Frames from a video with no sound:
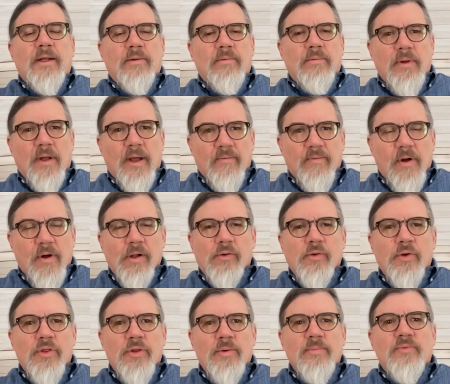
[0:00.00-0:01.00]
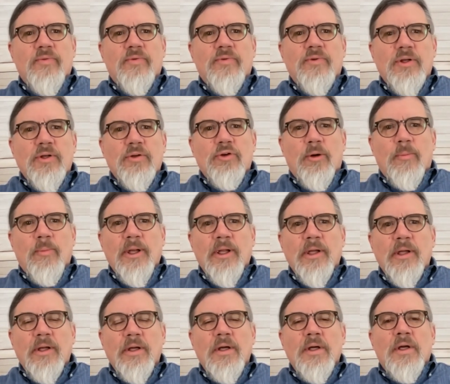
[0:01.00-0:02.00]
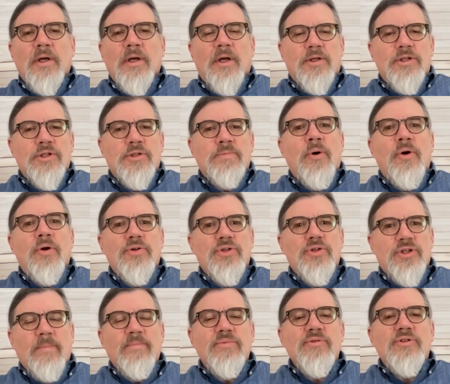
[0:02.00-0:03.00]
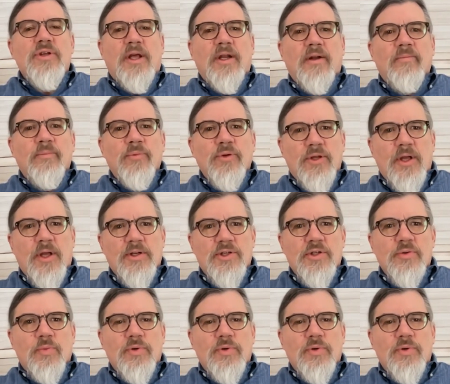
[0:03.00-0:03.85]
They have algorithms for determining a small subset of mutations,